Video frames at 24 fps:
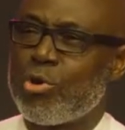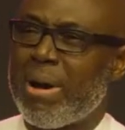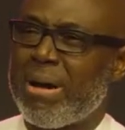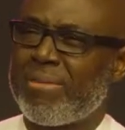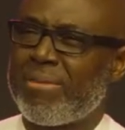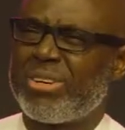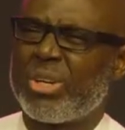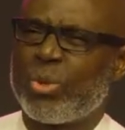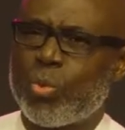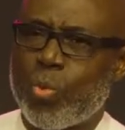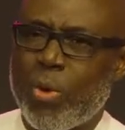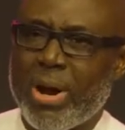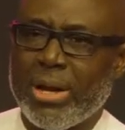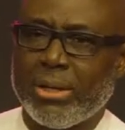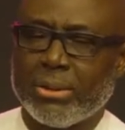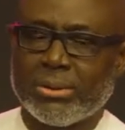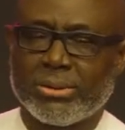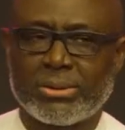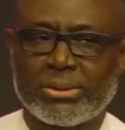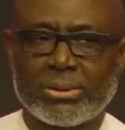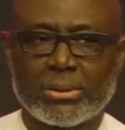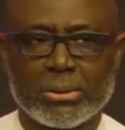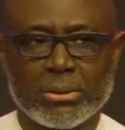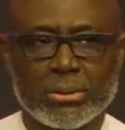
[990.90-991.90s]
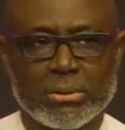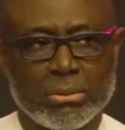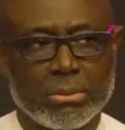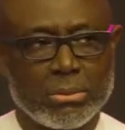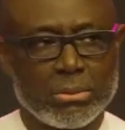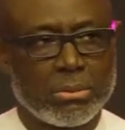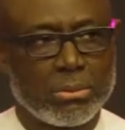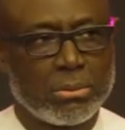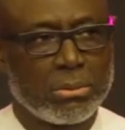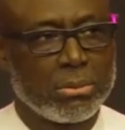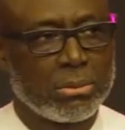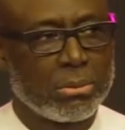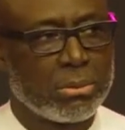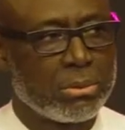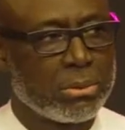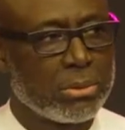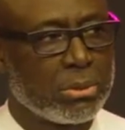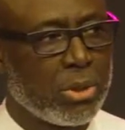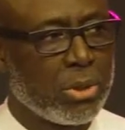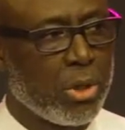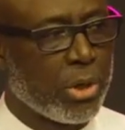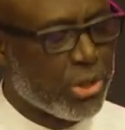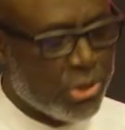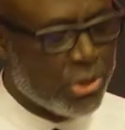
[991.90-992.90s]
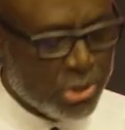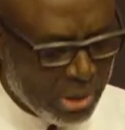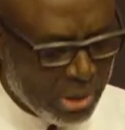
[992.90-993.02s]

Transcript: you having wealth, God